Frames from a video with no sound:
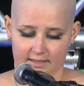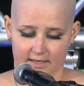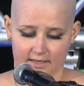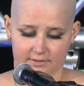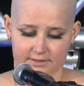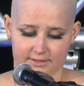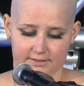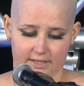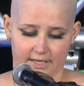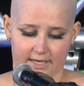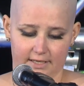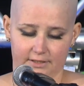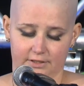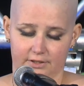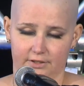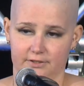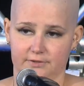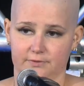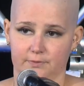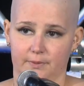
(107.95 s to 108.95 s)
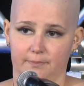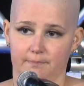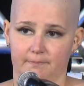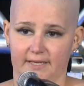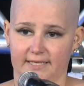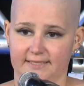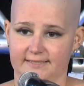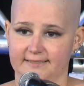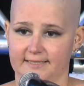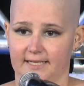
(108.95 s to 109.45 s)
I was diagnosed with
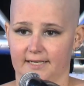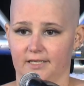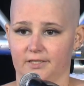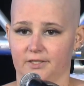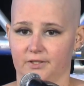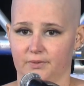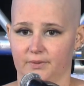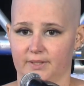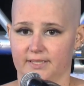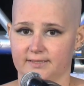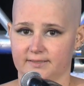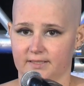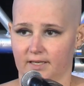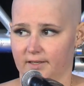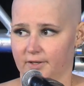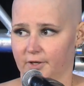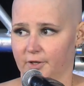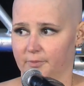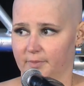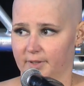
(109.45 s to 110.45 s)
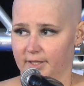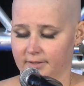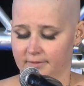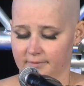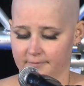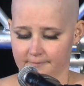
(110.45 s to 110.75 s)
metastatic Ewing sarcoma.